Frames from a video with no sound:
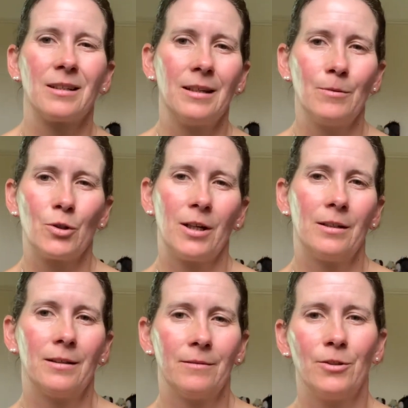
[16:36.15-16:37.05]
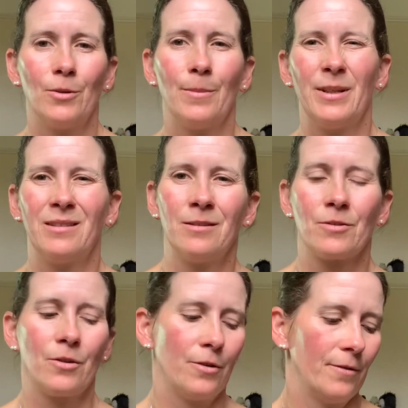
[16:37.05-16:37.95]
I keep trying to do them in
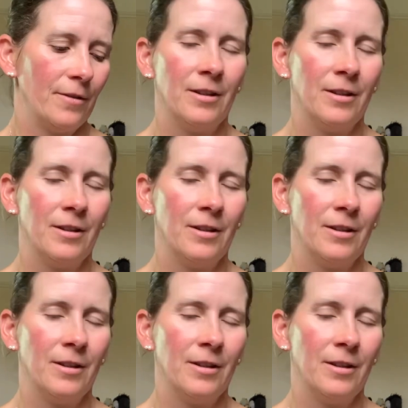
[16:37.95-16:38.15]
sort of